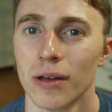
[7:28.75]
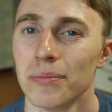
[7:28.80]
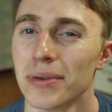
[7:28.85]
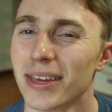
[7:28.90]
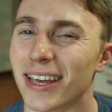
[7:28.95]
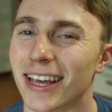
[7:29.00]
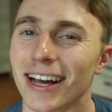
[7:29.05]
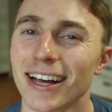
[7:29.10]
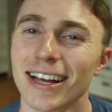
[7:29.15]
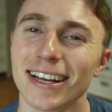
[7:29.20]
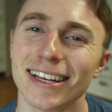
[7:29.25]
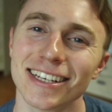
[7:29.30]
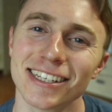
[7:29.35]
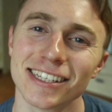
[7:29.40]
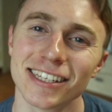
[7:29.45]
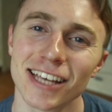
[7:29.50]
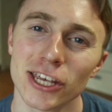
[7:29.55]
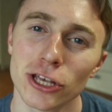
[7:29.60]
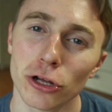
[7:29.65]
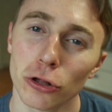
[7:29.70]

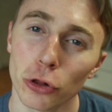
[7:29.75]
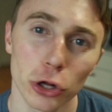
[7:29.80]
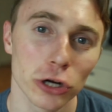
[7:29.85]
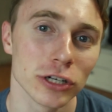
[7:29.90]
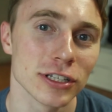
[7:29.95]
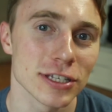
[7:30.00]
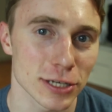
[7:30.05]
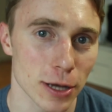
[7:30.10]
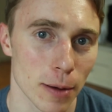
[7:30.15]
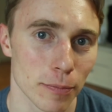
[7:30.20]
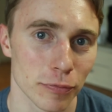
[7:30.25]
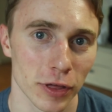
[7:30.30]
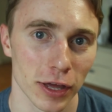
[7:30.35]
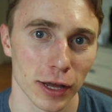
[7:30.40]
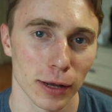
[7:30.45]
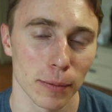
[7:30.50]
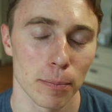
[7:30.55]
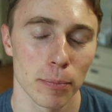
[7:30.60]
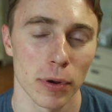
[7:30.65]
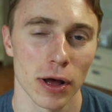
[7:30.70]
Because you'll learn
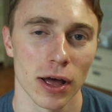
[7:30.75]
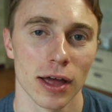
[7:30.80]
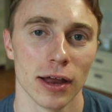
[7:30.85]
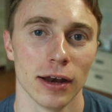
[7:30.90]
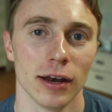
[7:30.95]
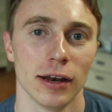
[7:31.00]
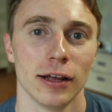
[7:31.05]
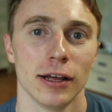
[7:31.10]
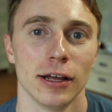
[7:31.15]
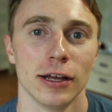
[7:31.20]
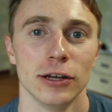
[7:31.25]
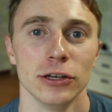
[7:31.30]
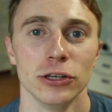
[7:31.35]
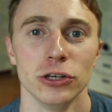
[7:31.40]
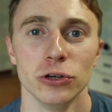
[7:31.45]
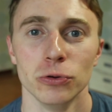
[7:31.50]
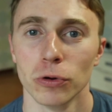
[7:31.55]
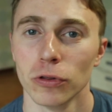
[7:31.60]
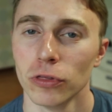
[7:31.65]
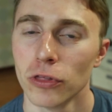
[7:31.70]
something, but
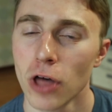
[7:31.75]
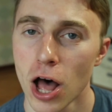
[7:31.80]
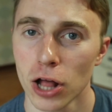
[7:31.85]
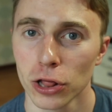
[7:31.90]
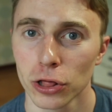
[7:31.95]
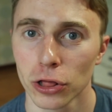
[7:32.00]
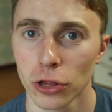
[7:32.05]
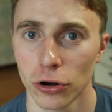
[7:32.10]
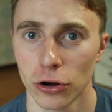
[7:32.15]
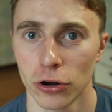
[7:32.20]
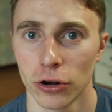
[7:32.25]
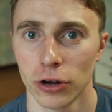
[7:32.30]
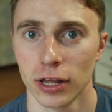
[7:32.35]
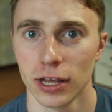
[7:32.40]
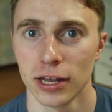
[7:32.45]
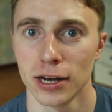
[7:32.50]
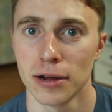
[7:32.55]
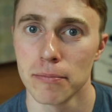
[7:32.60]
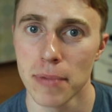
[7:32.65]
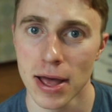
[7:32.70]
you will not learn
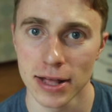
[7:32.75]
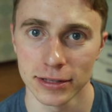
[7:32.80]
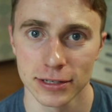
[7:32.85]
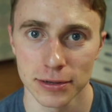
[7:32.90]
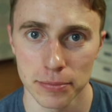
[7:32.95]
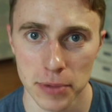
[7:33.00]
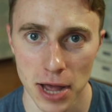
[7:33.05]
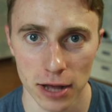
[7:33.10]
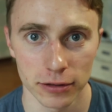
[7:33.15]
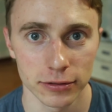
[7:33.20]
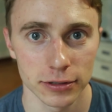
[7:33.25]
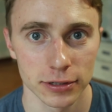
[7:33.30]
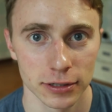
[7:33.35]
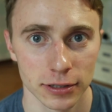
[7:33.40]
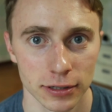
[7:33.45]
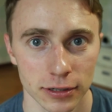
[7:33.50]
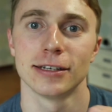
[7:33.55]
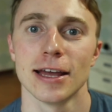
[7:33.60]
an immense amount.